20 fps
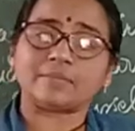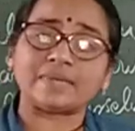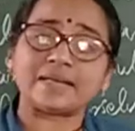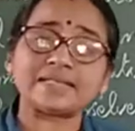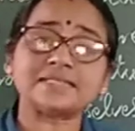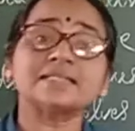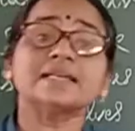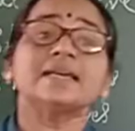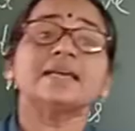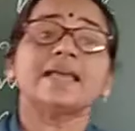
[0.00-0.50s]

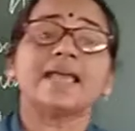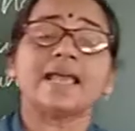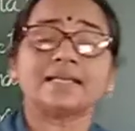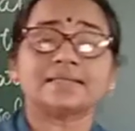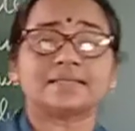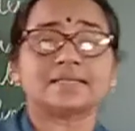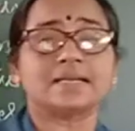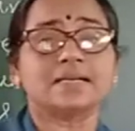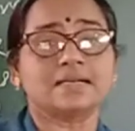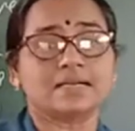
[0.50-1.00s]
means a
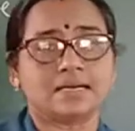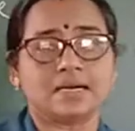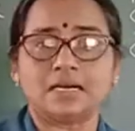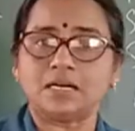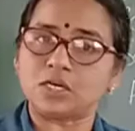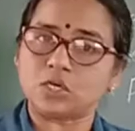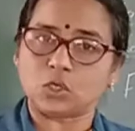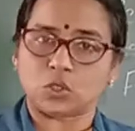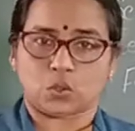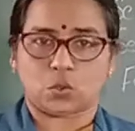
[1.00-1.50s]

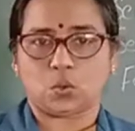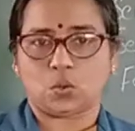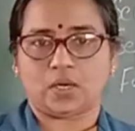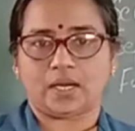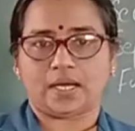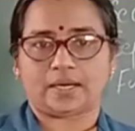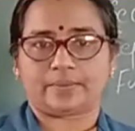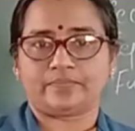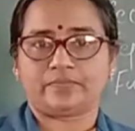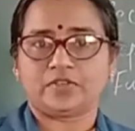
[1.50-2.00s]
single
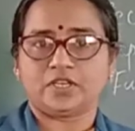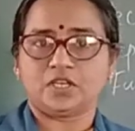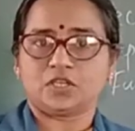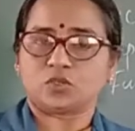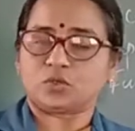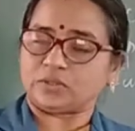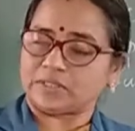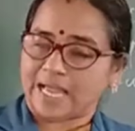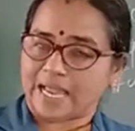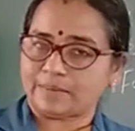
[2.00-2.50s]
ruler.
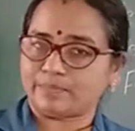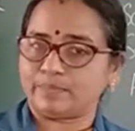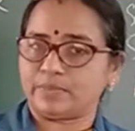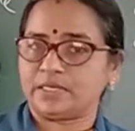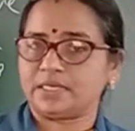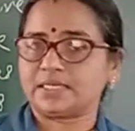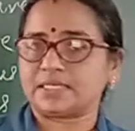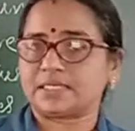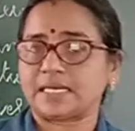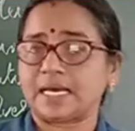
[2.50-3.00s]
So that
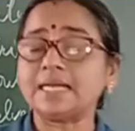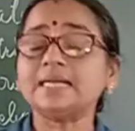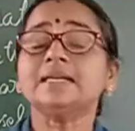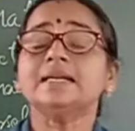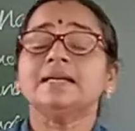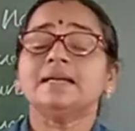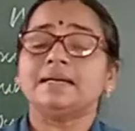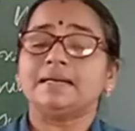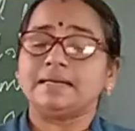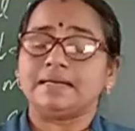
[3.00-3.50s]

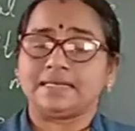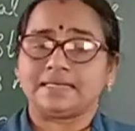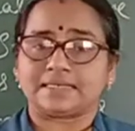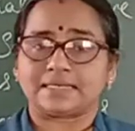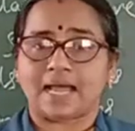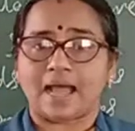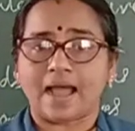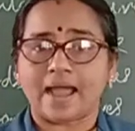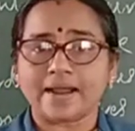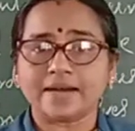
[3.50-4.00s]
person
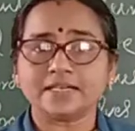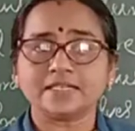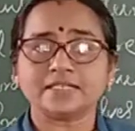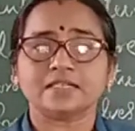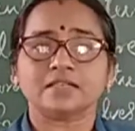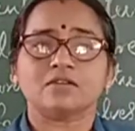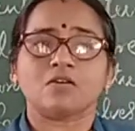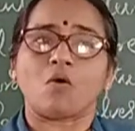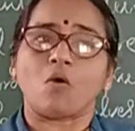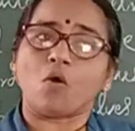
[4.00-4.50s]
decides
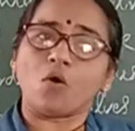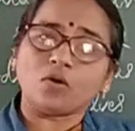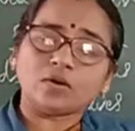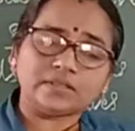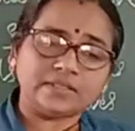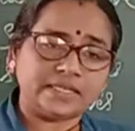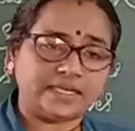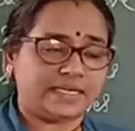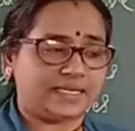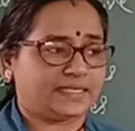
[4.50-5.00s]
all
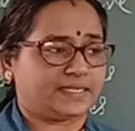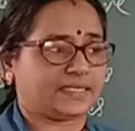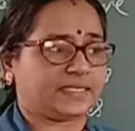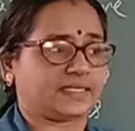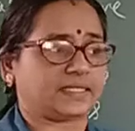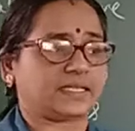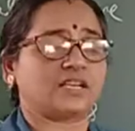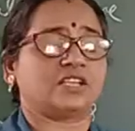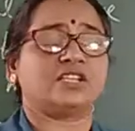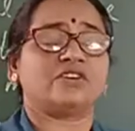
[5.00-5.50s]
the
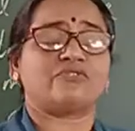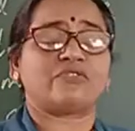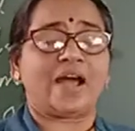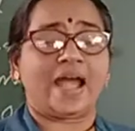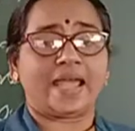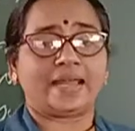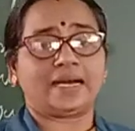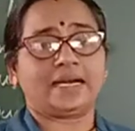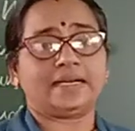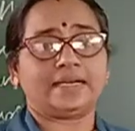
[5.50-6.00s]
decision. The
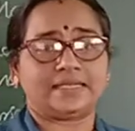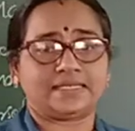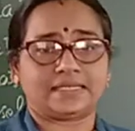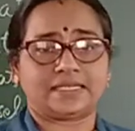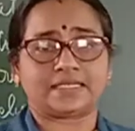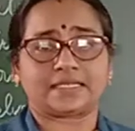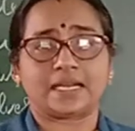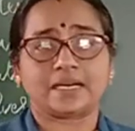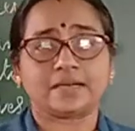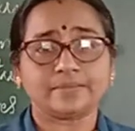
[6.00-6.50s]
final
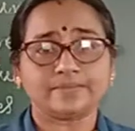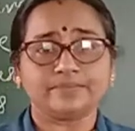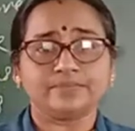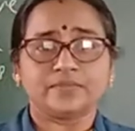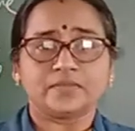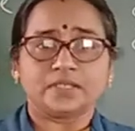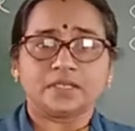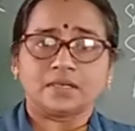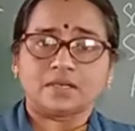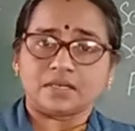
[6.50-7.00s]
decision
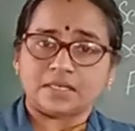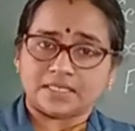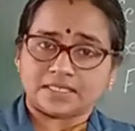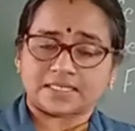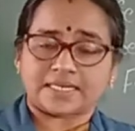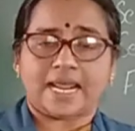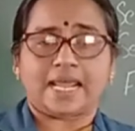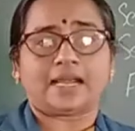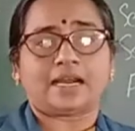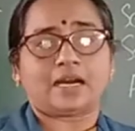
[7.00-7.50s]
is
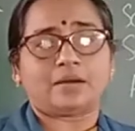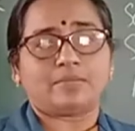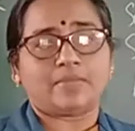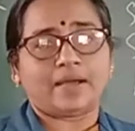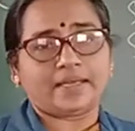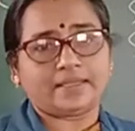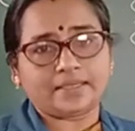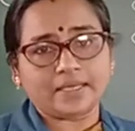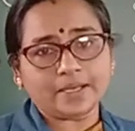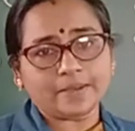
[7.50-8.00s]
taken by
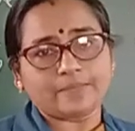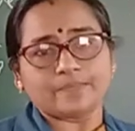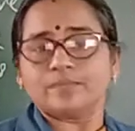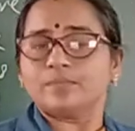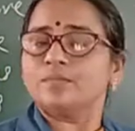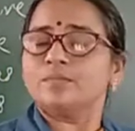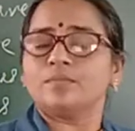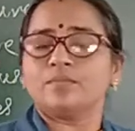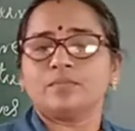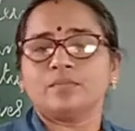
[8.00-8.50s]
the
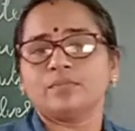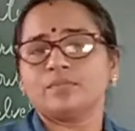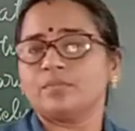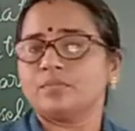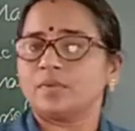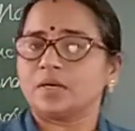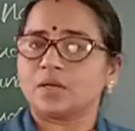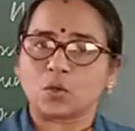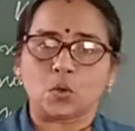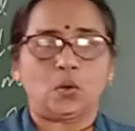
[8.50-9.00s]

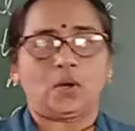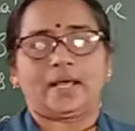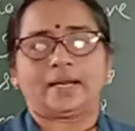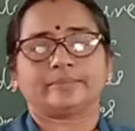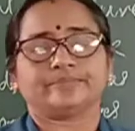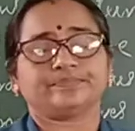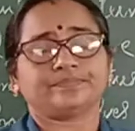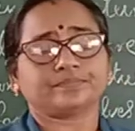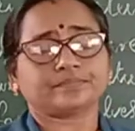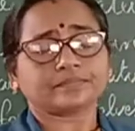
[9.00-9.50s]

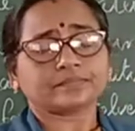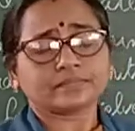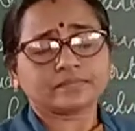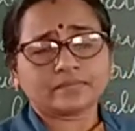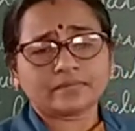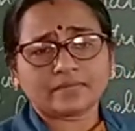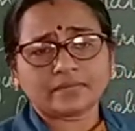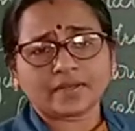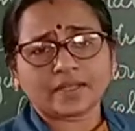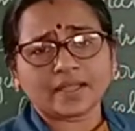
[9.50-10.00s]
ruler.
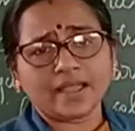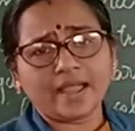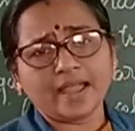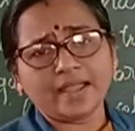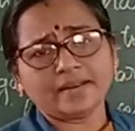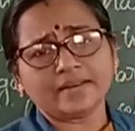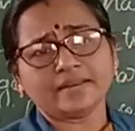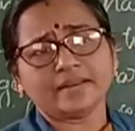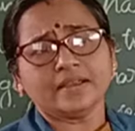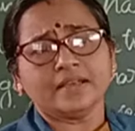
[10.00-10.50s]

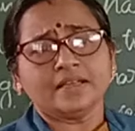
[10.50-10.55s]
And